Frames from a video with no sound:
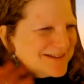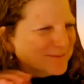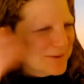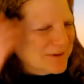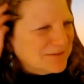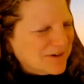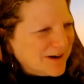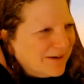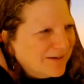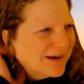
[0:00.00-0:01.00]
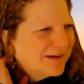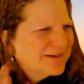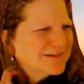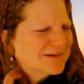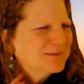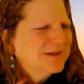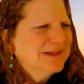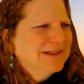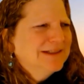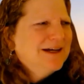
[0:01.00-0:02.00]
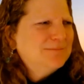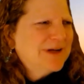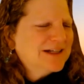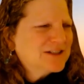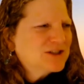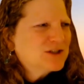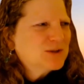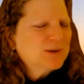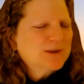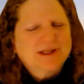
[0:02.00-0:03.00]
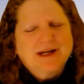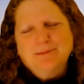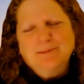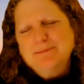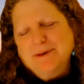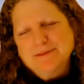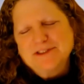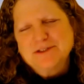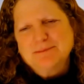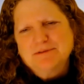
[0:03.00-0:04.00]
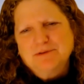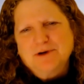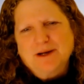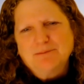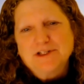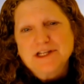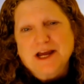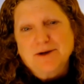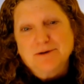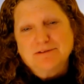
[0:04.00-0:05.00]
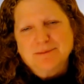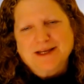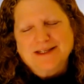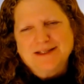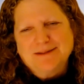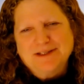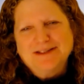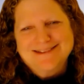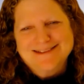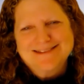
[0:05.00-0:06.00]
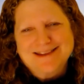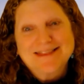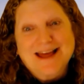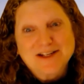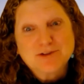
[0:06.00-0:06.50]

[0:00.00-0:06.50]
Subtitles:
still pretty far out. And I'm not sure that I would publish it before I'm retired from academia. It's like that